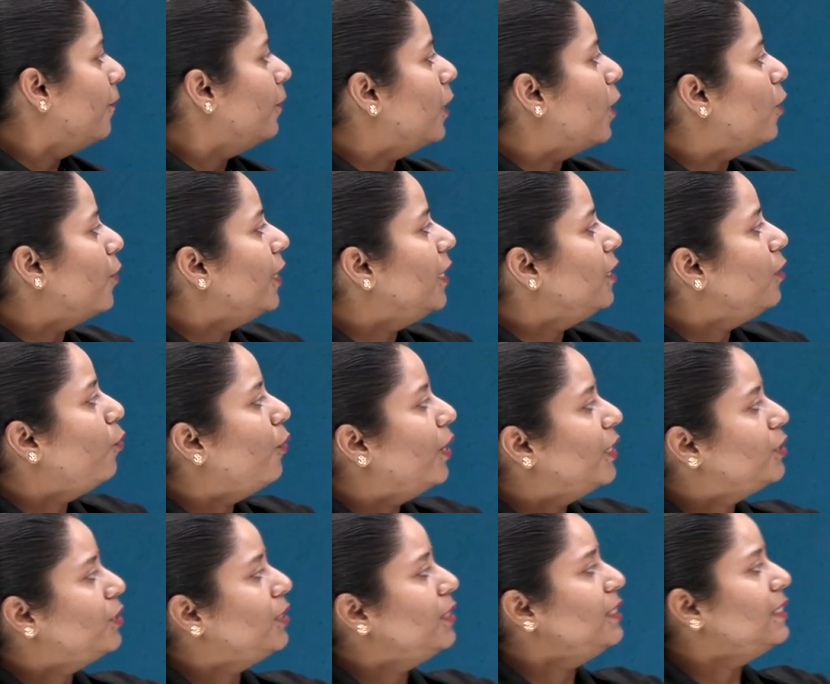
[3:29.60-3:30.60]
now in
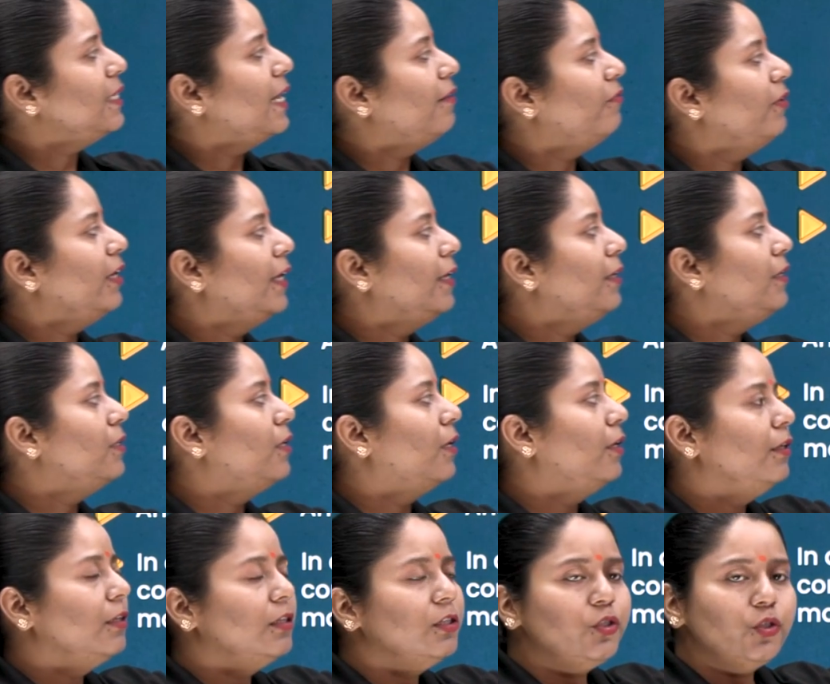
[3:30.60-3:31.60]
questions having
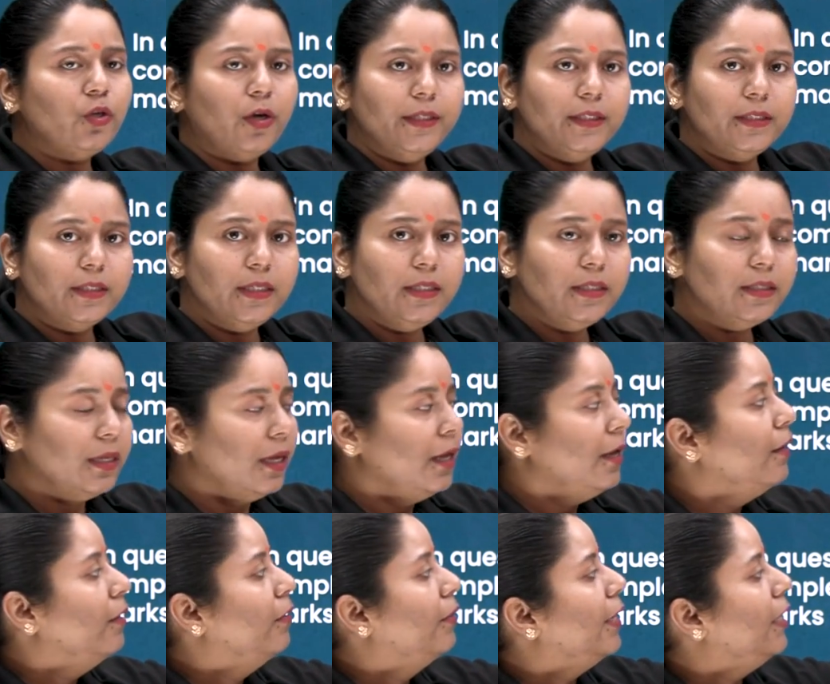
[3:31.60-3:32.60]
internal choices,
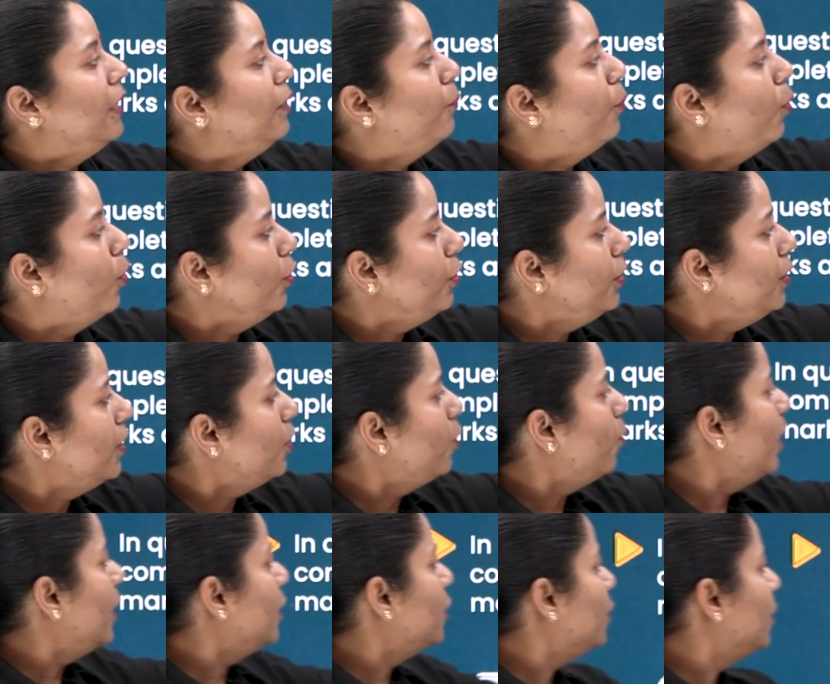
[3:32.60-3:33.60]
read both the
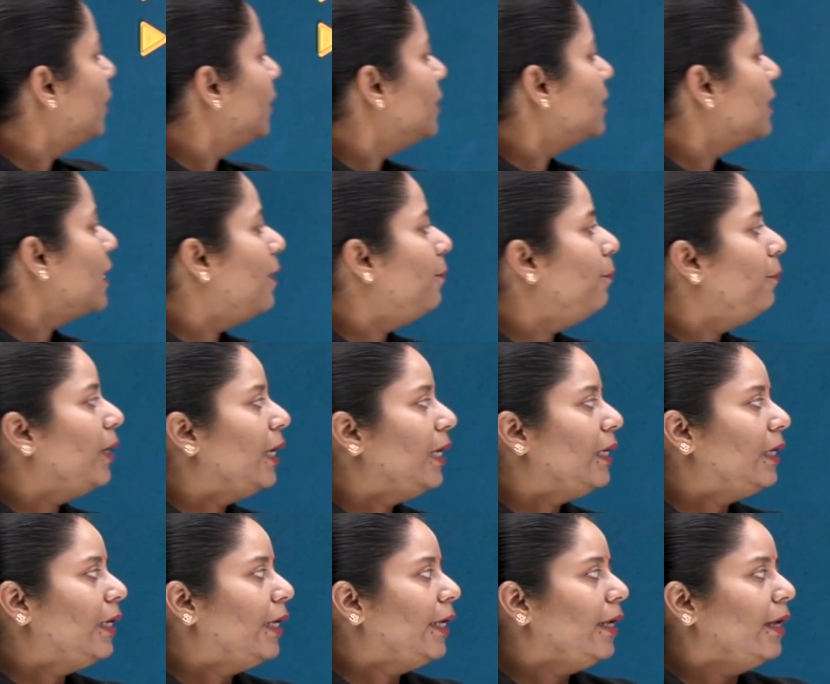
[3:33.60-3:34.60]
questions
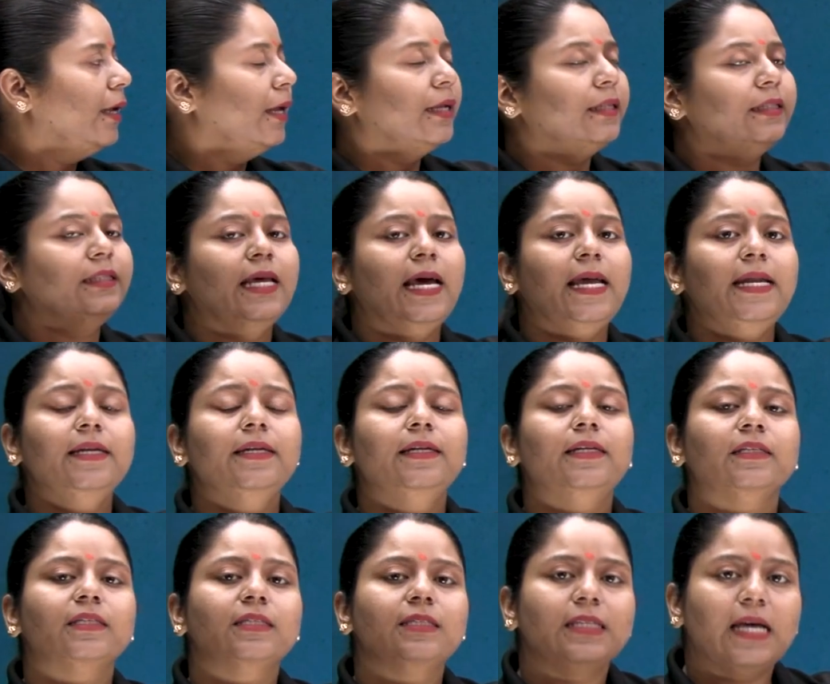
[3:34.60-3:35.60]
completely, then
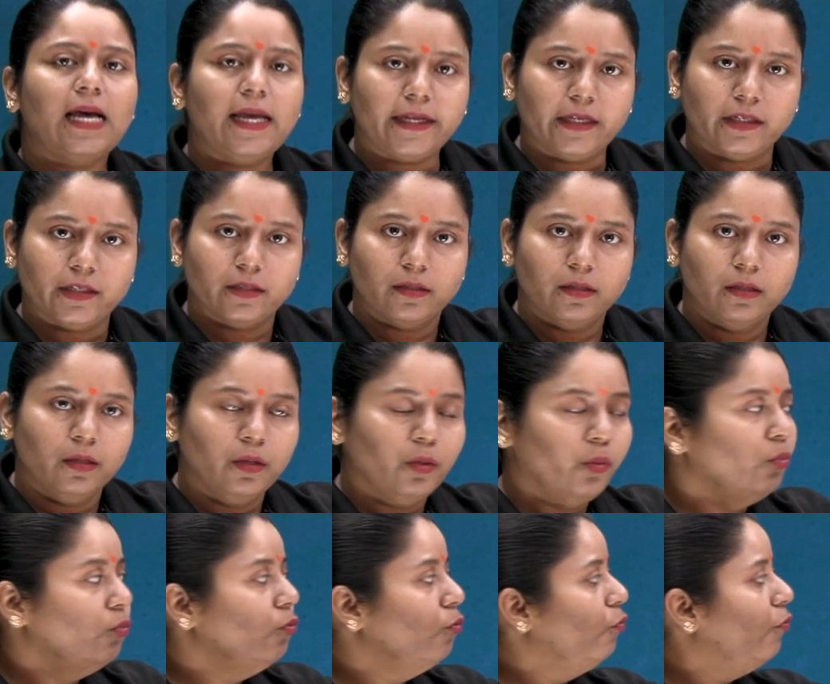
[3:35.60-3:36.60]
decide
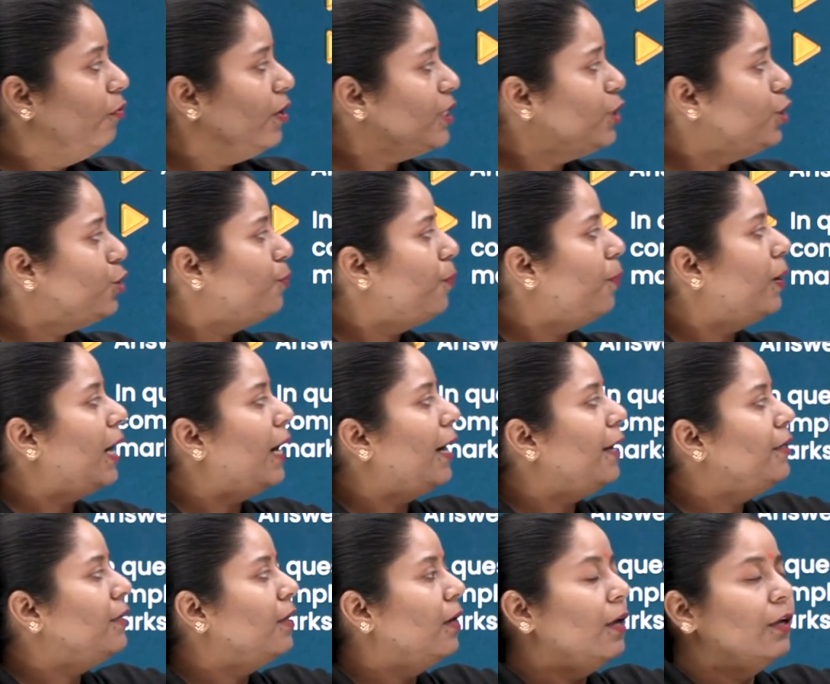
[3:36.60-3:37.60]
which
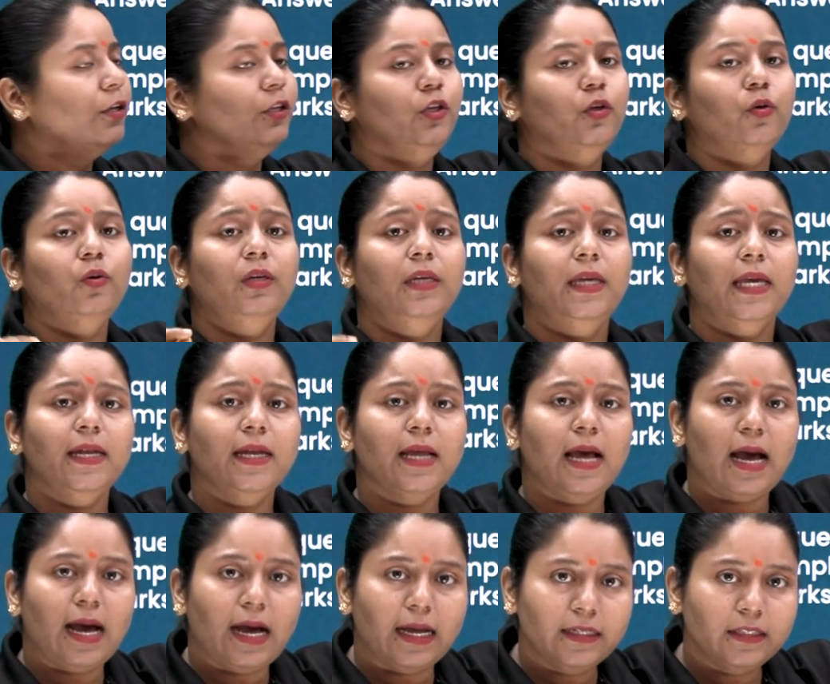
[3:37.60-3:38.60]
part you can
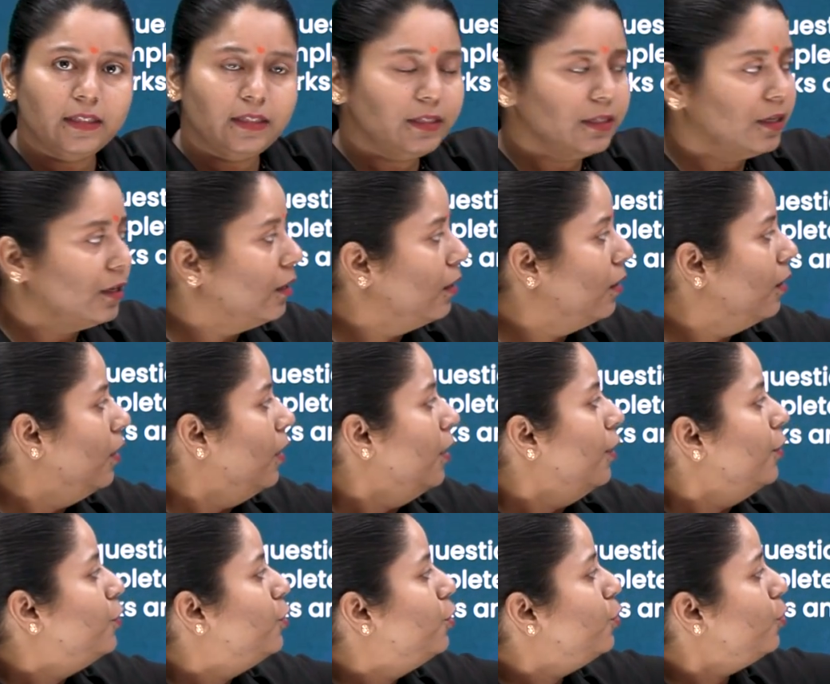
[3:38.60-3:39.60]
answer
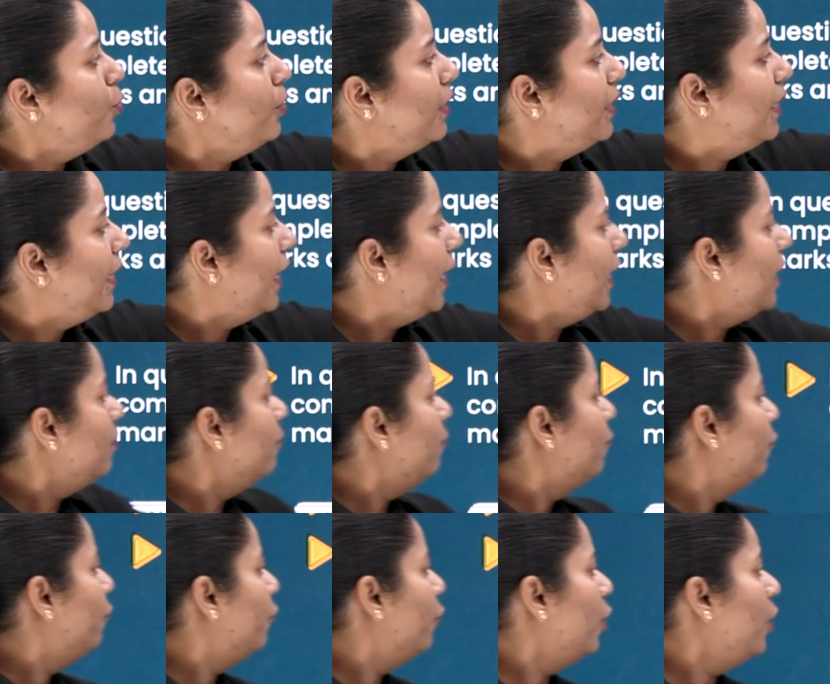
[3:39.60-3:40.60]
to gain
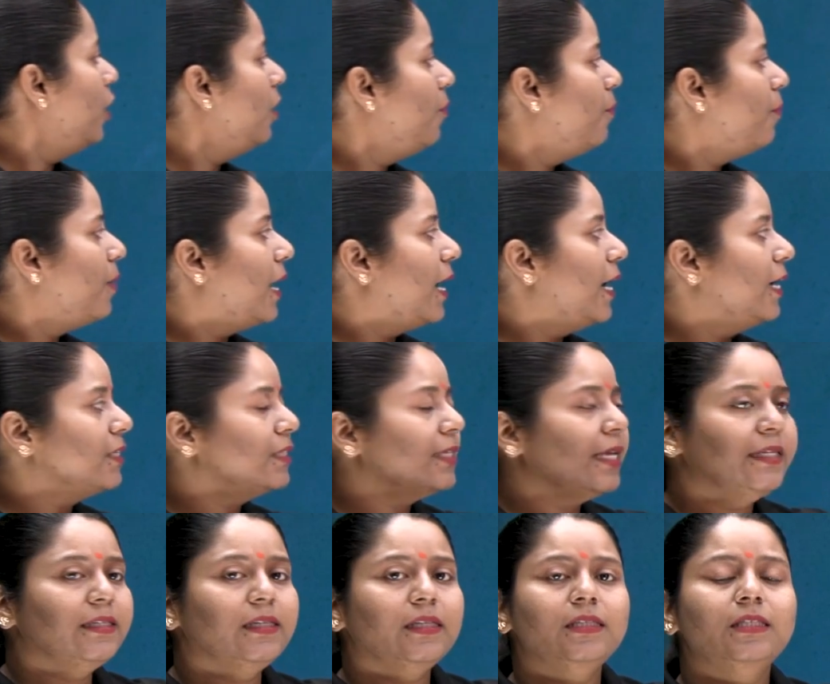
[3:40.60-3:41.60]
full marks
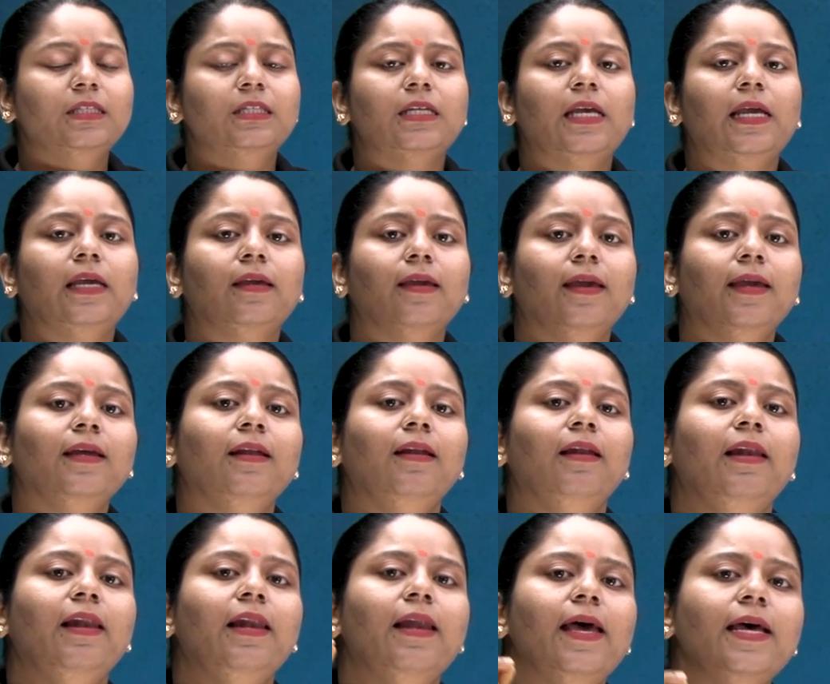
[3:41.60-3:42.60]
and is taking
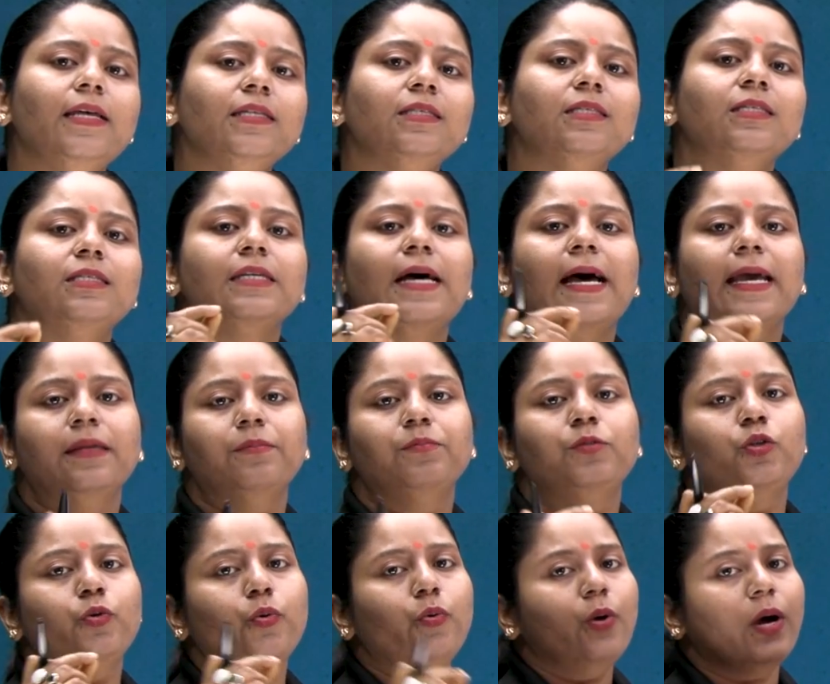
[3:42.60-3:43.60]
less time
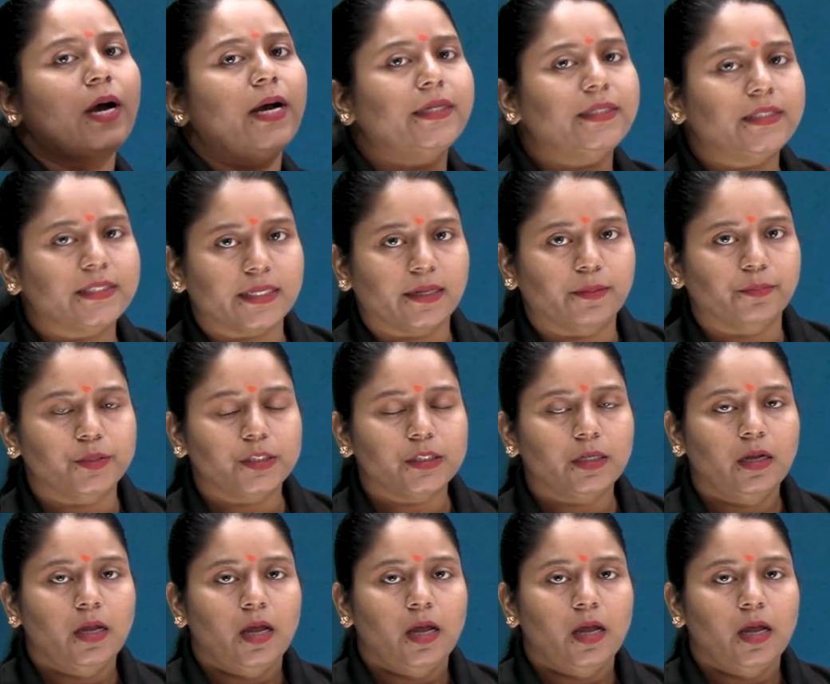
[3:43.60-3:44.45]
to attempt.